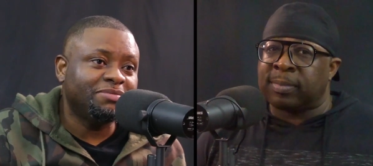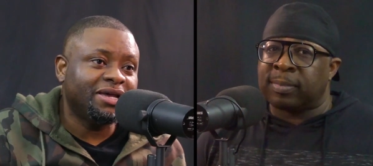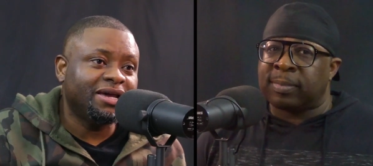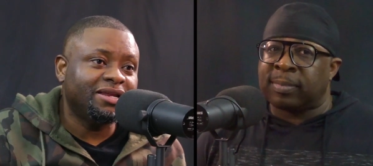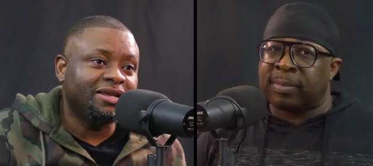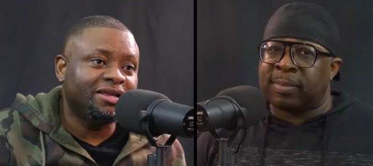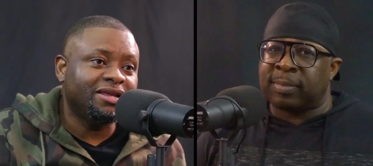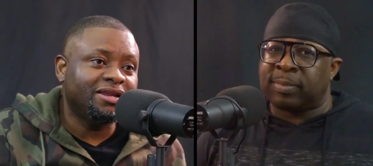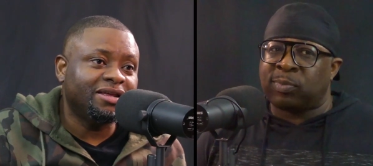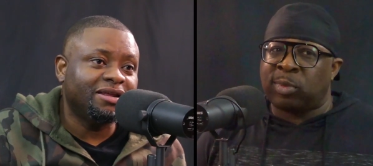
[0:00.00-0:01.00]
Speaker 1: man, behind the,
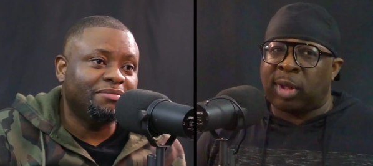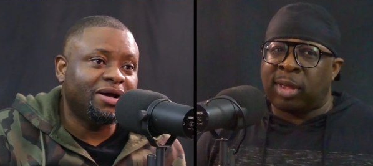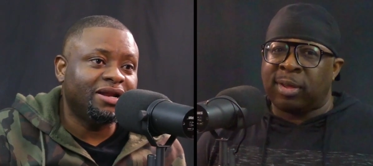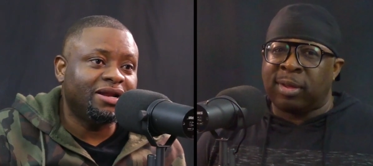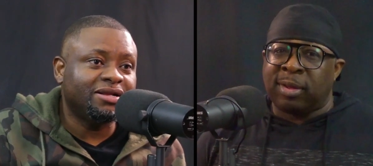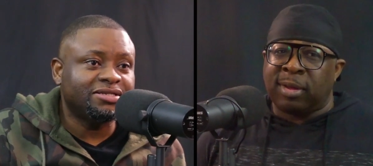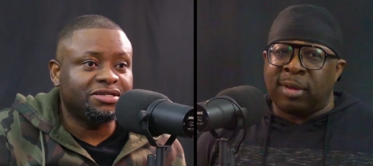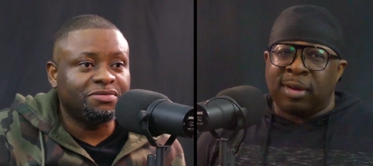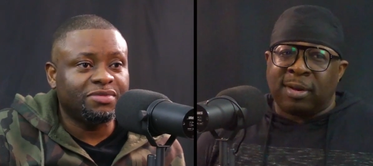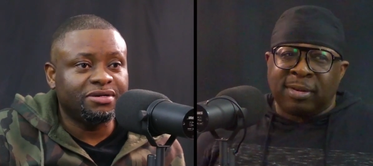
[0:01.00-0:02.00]
the, the, the McDonald's or
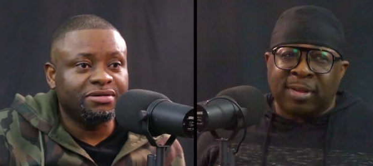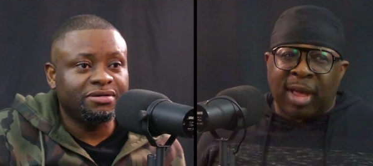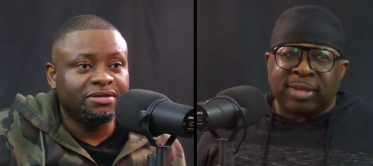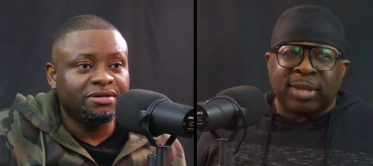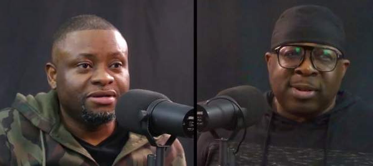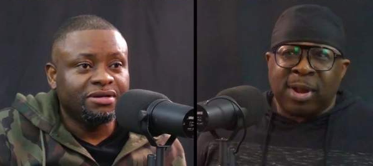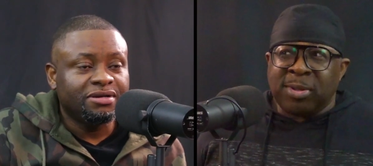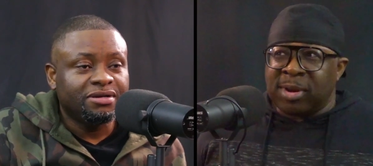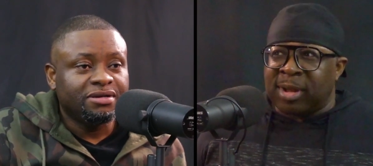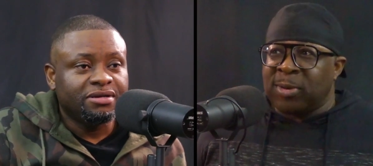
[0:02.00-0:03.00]
some man. That's
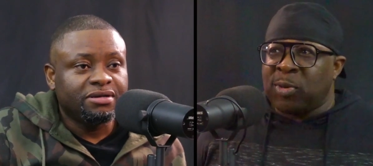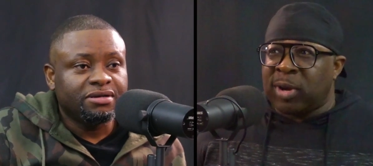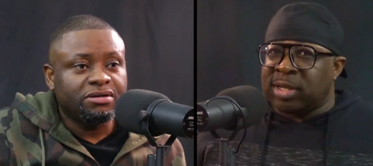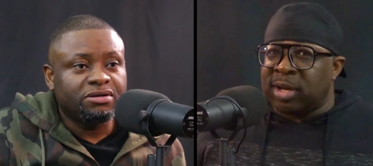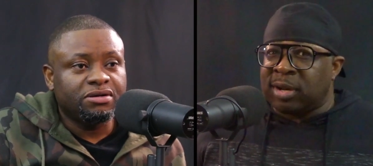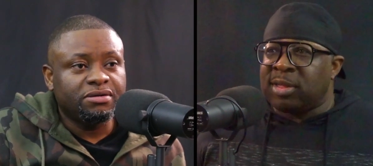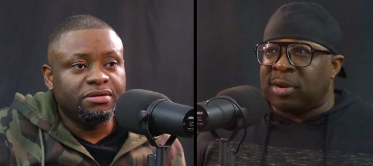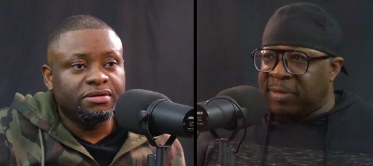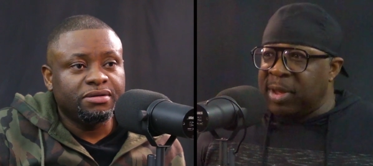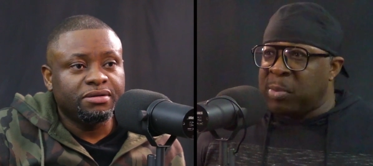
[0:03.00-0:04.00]
another, you know, that's another
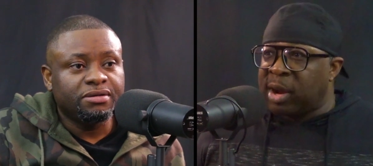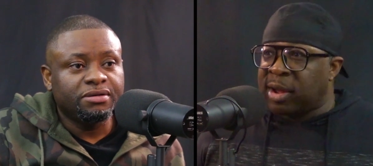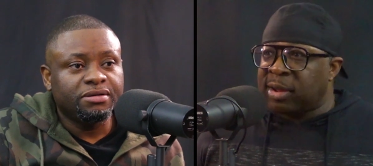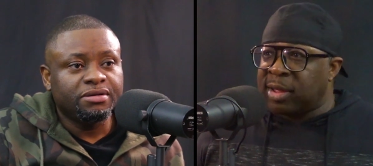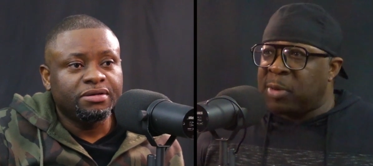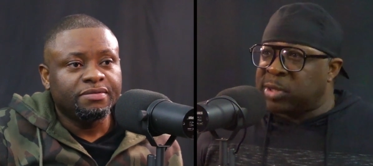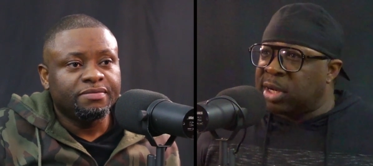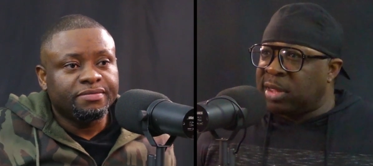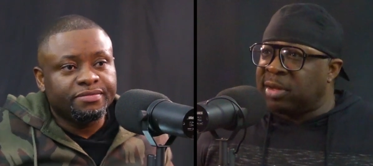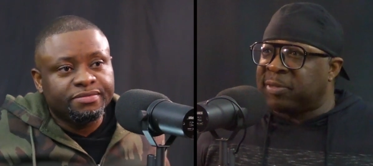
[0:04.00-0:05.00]
flea market. That was
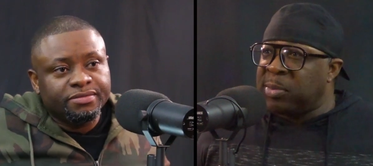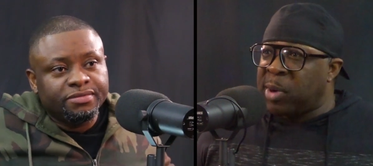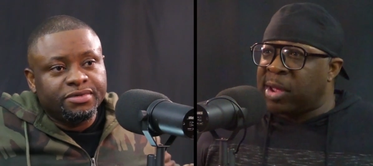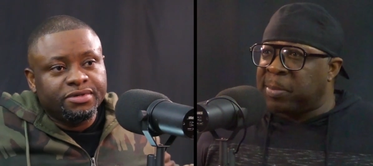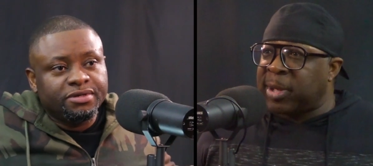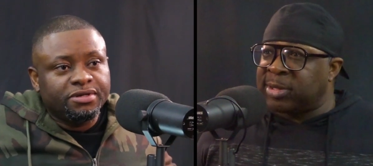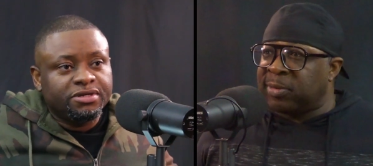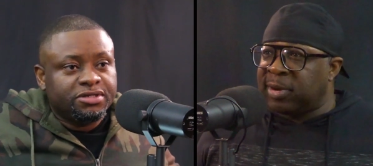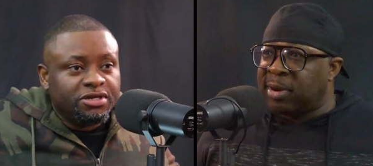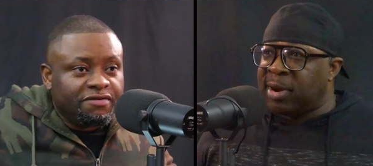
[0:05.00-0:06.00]
another flea market place over
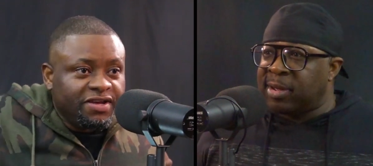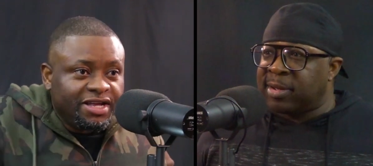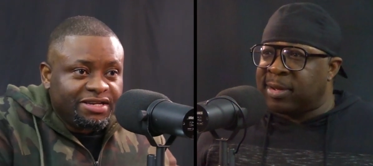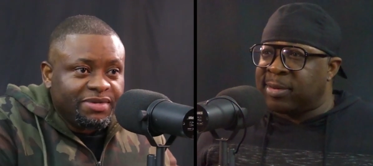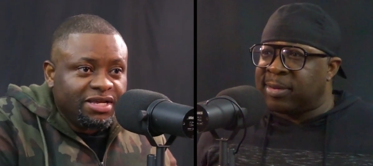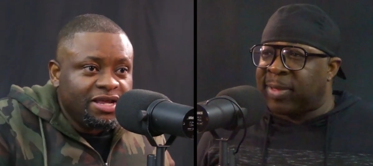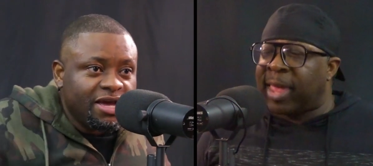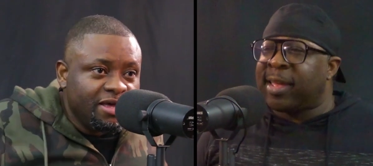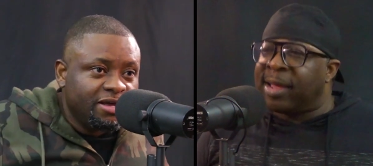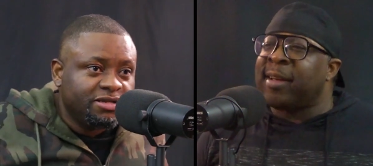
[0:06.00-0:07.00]
there.
Speaker 2: So you forget, I mean,
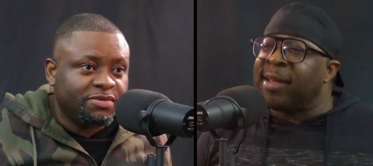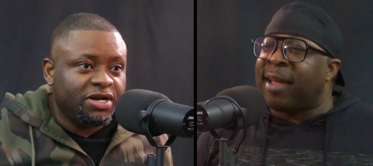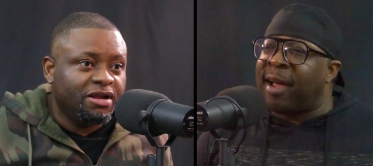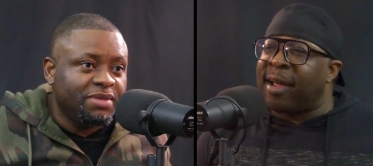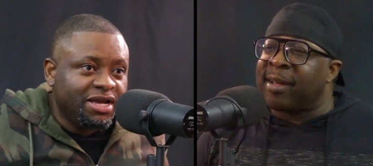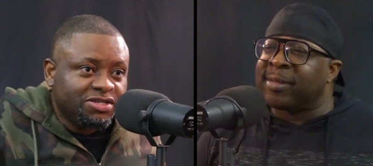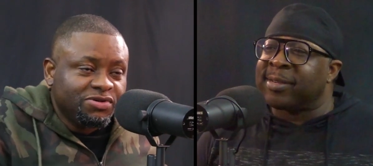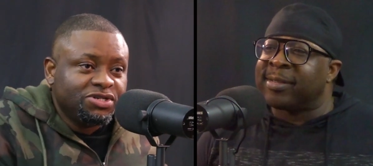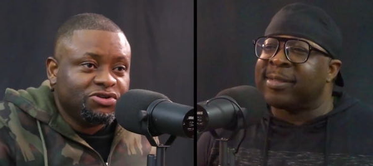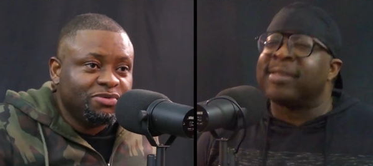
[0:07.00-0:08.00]
they dance, but yeah. then I mean,
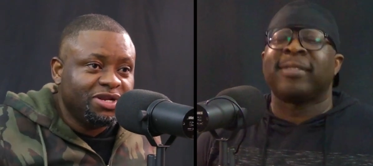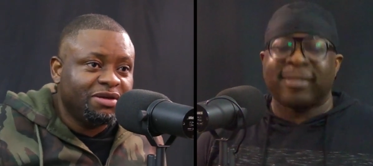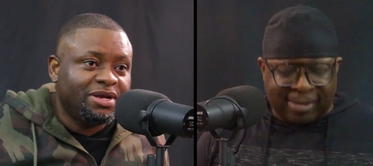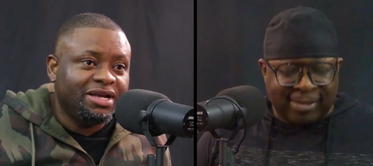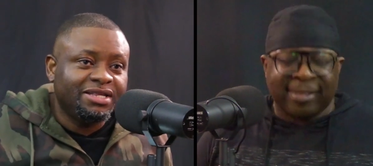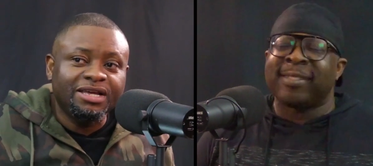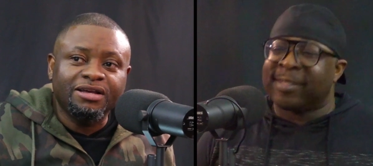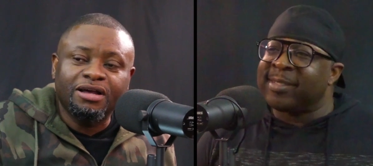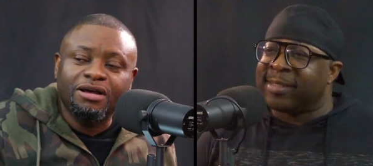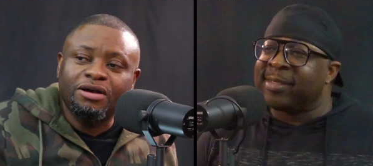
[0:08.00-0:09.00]
Squingy come in them, and I
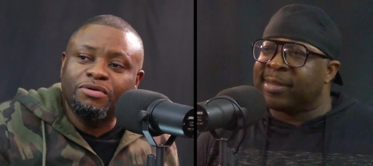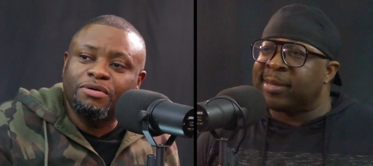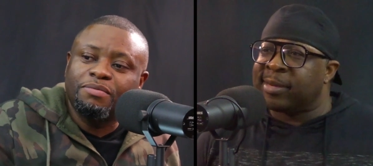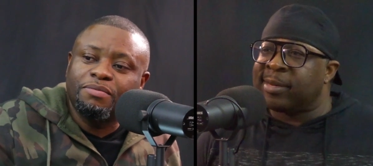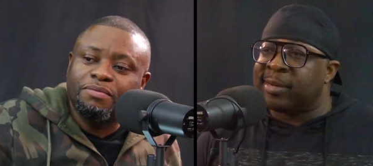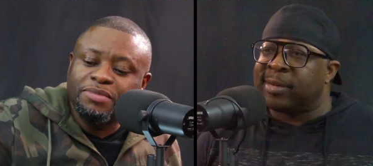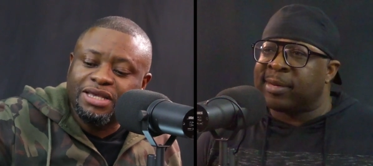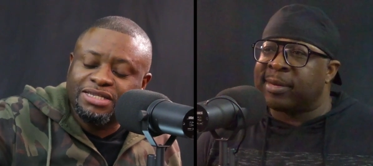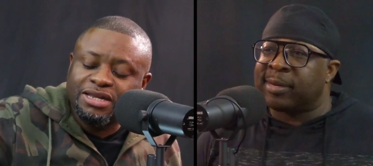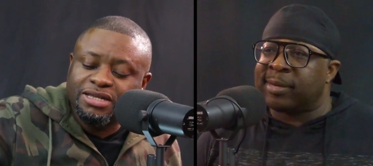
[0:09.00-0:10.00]
think, uh, our B
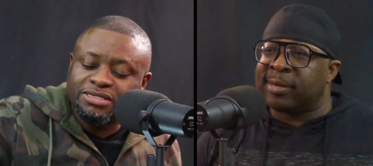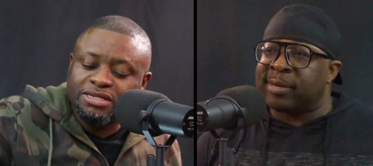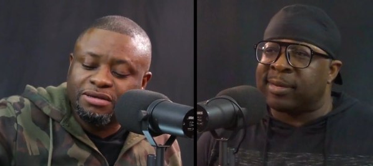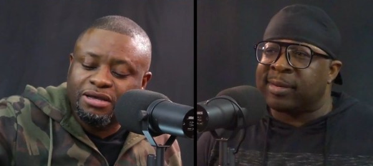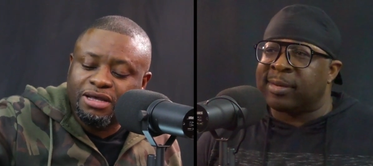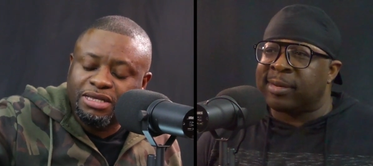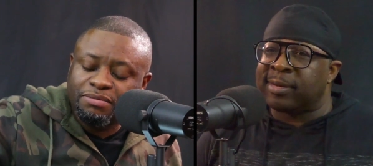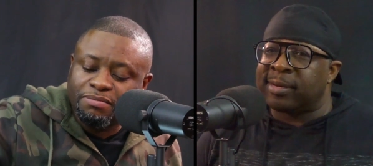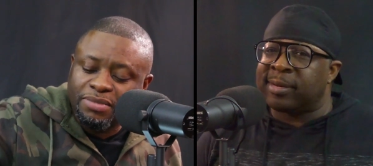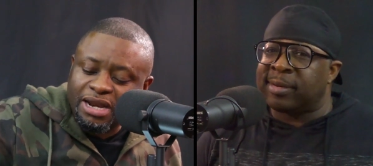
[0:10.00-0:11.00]
S A D C, I
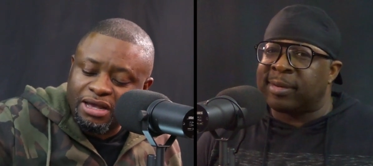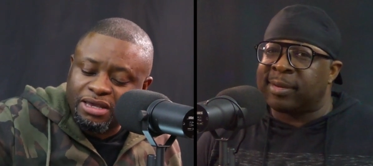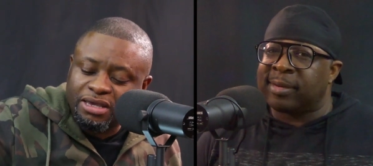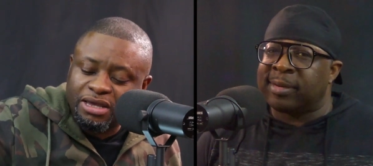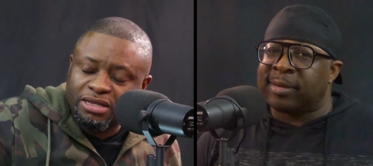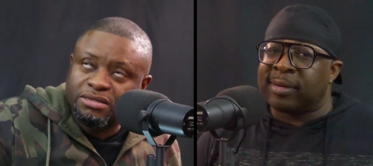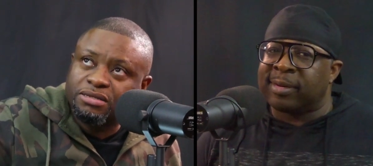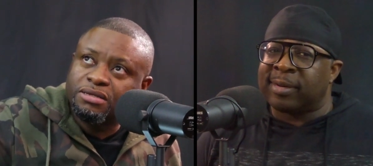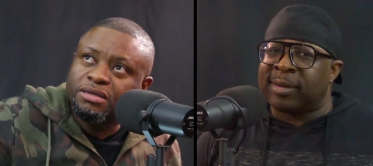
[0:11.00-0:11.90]
think Black Cat,